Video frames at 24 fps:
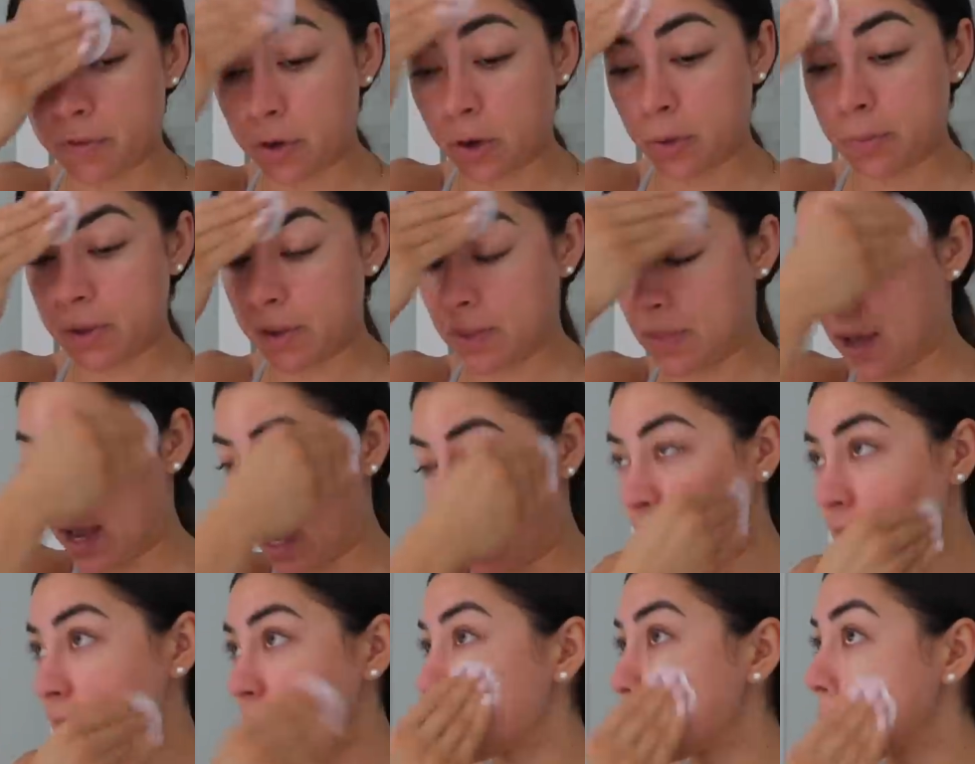filming
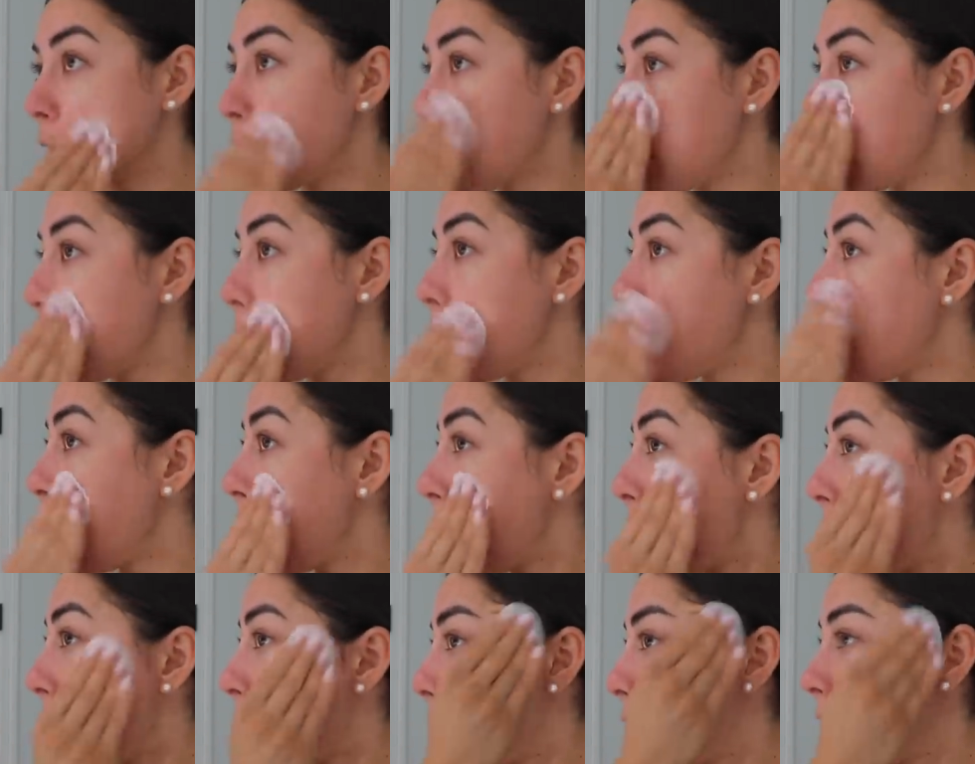that.
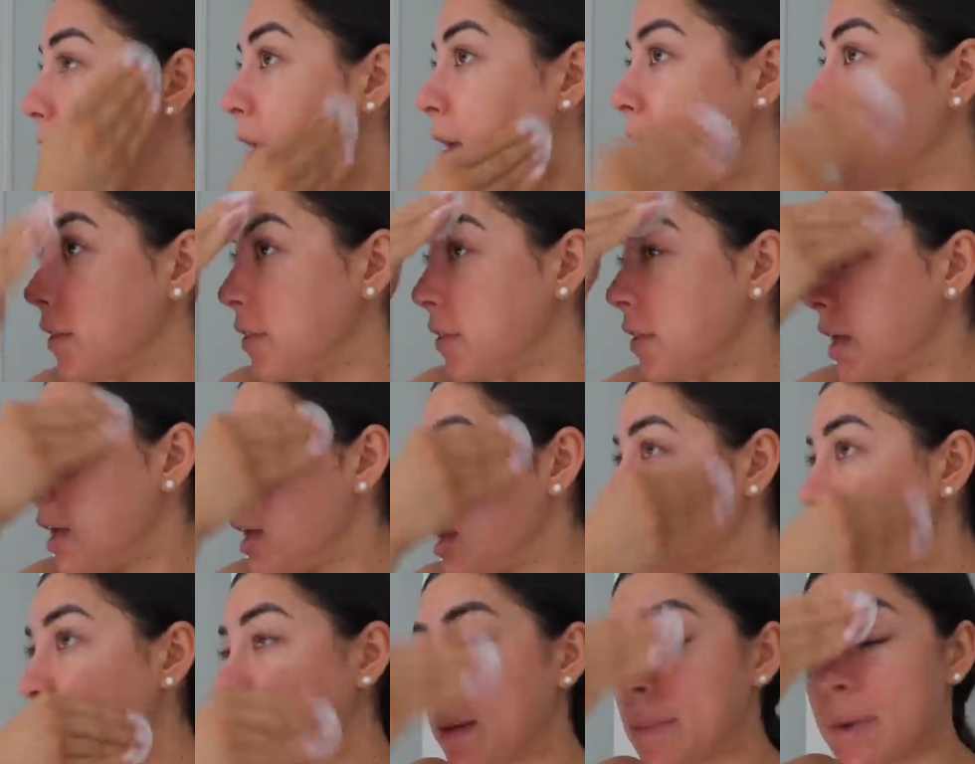And
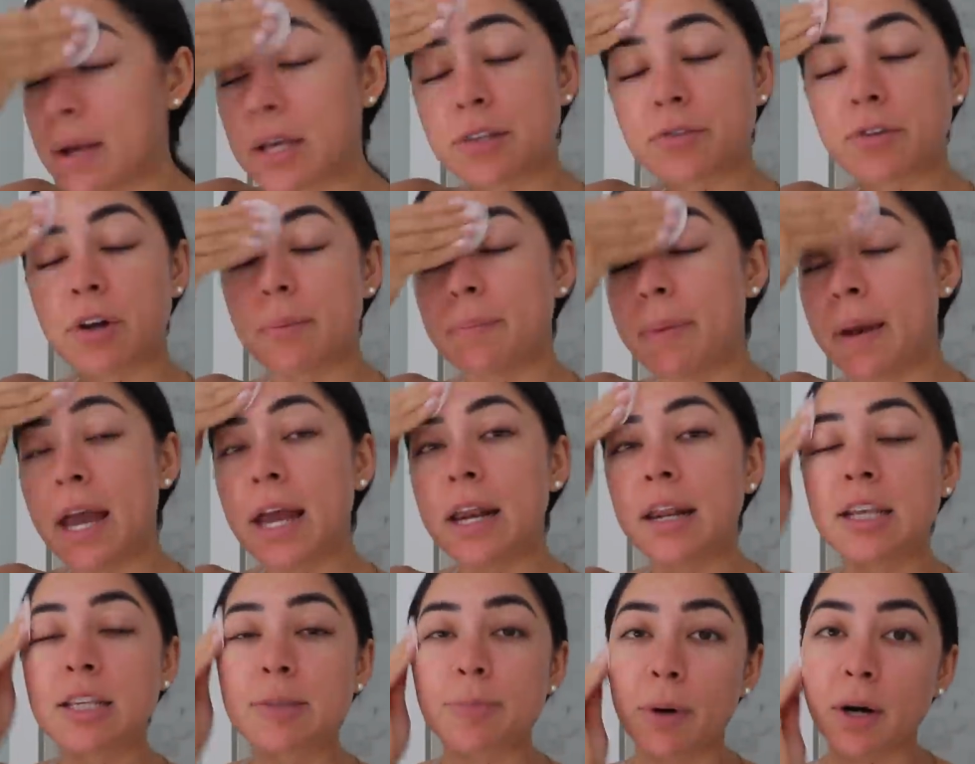then my best friend
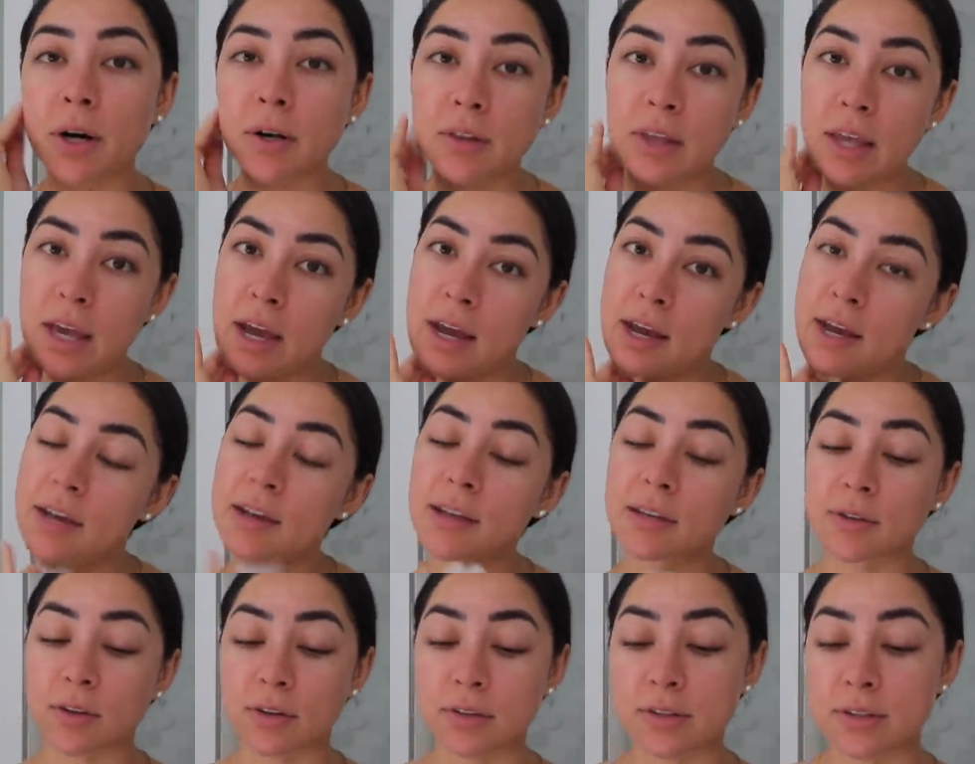Penny's birthday
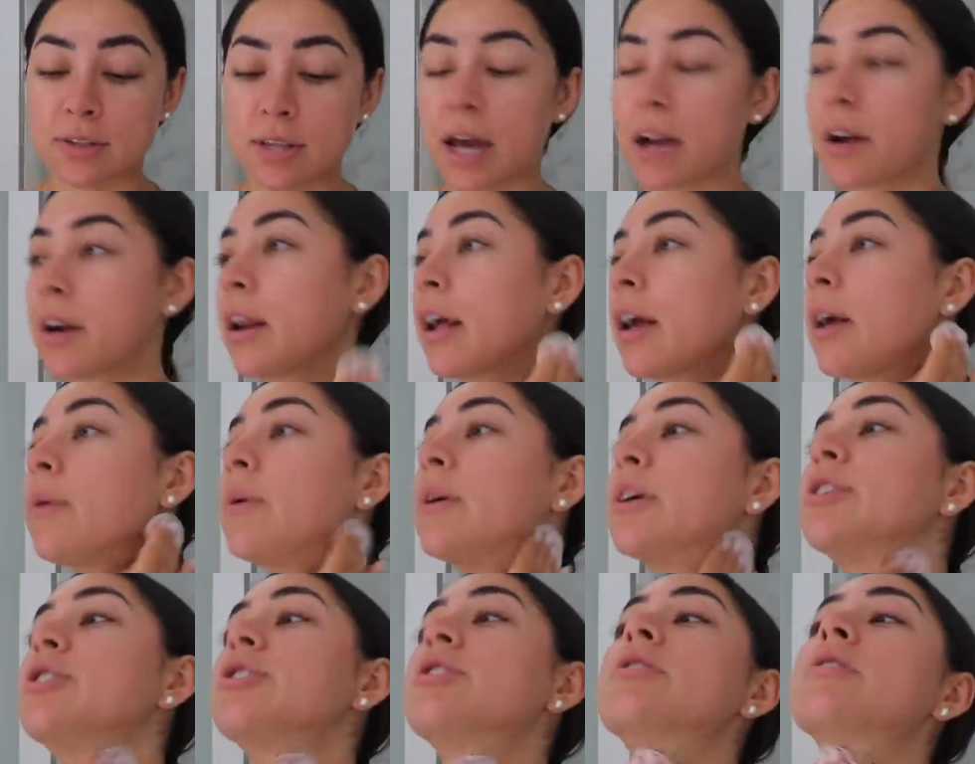is on Saturday,
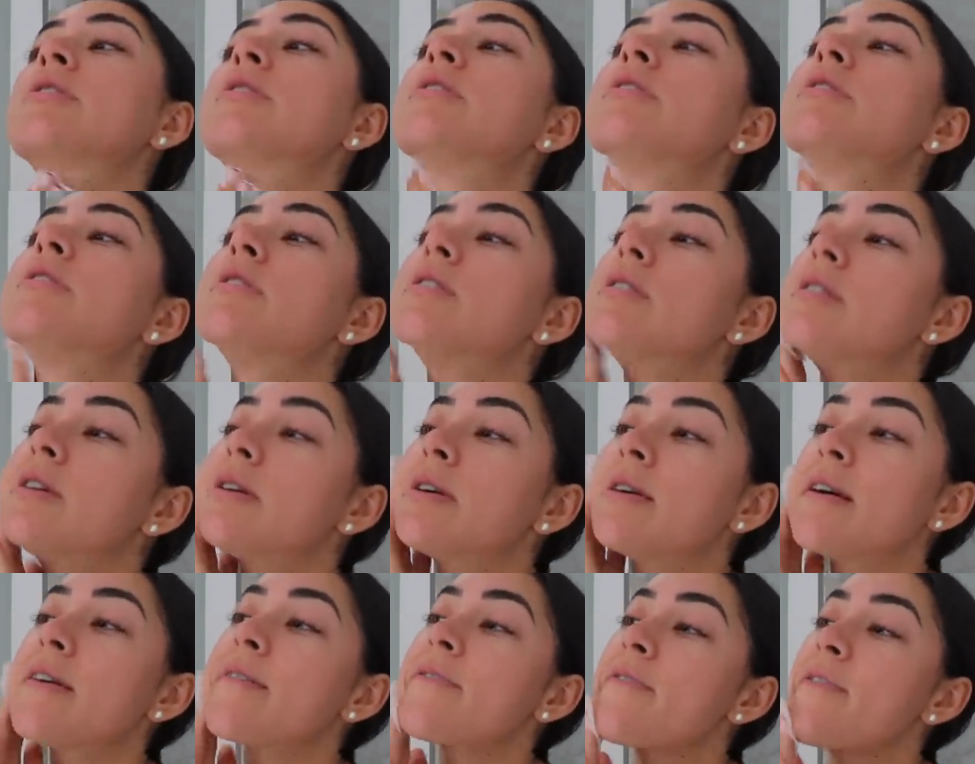which
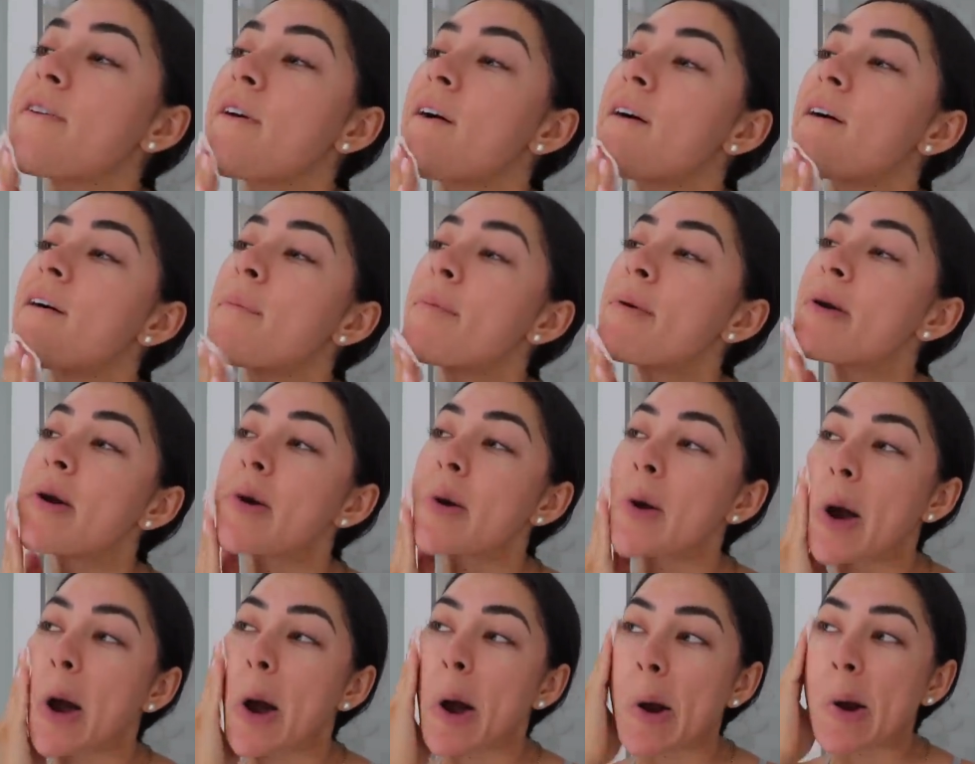if y'all have been
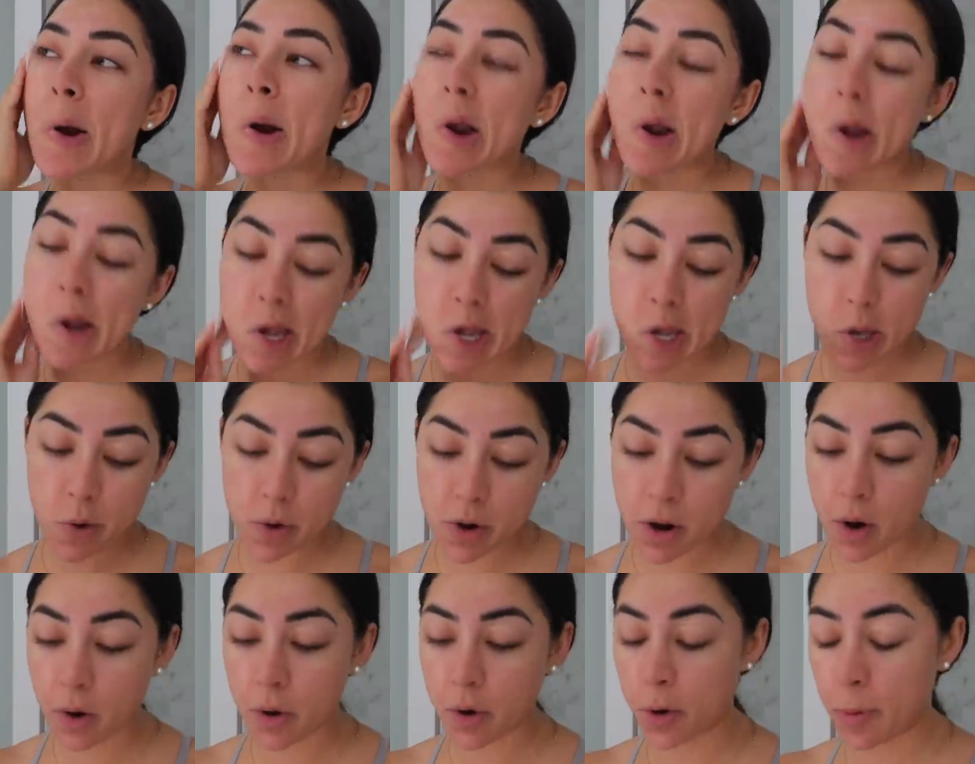around, you
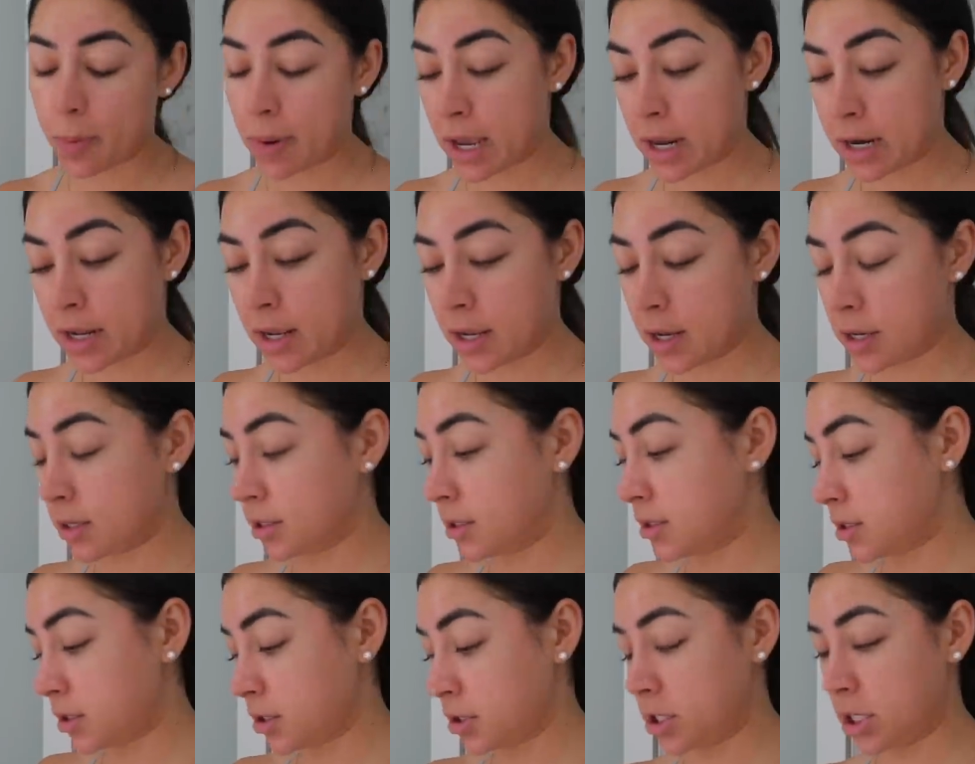know who Penny
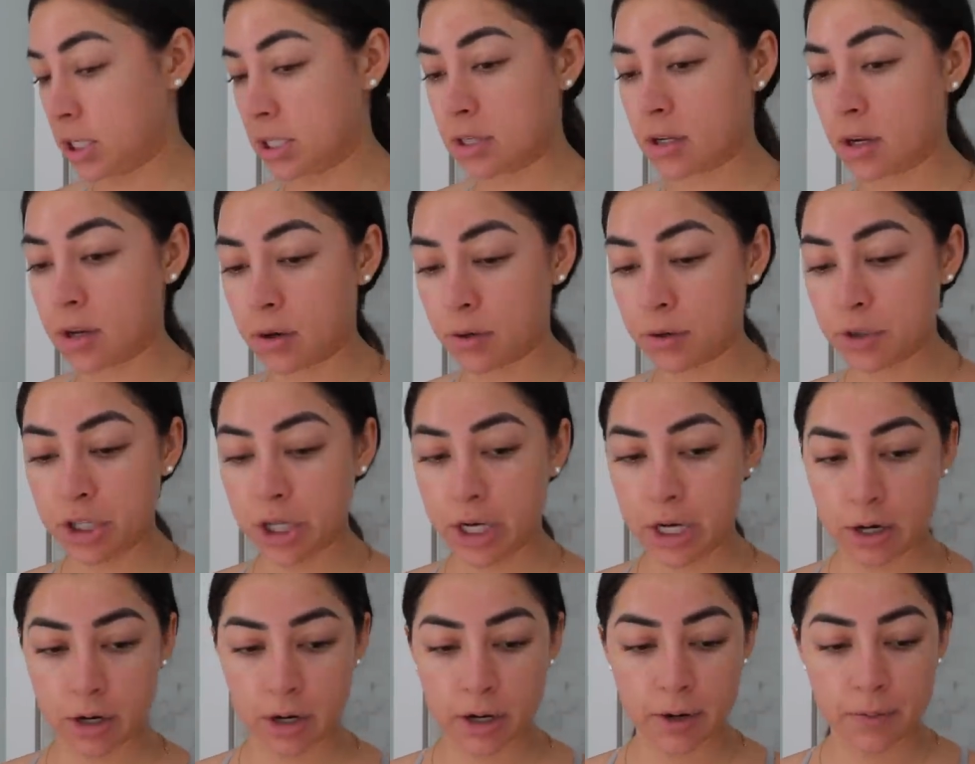is. She's an
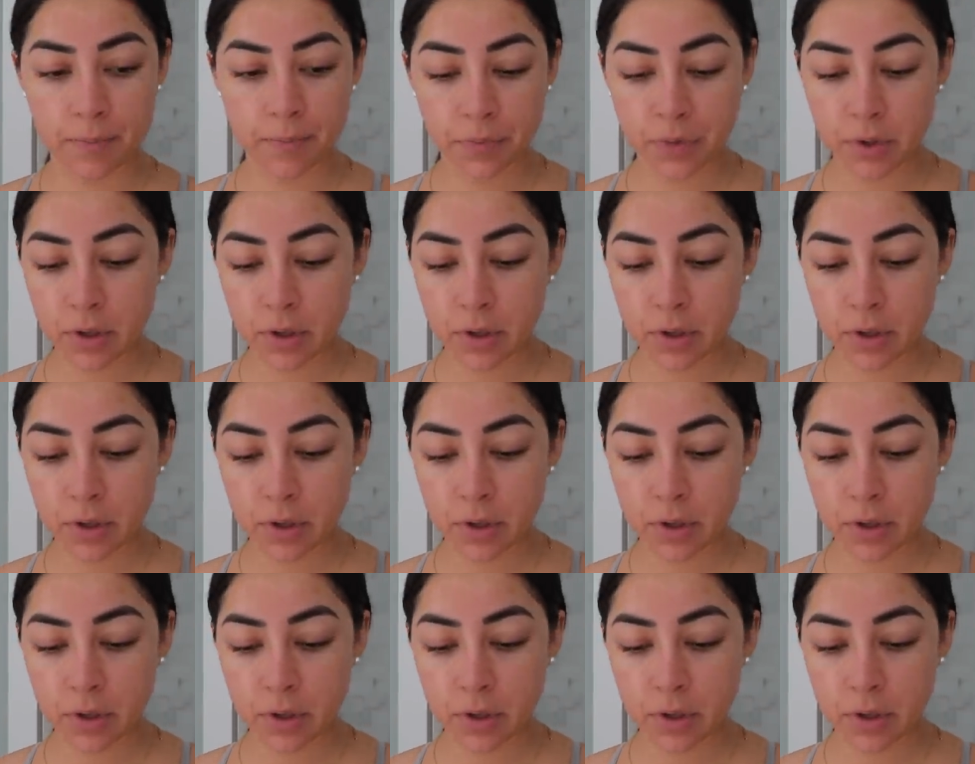OGer.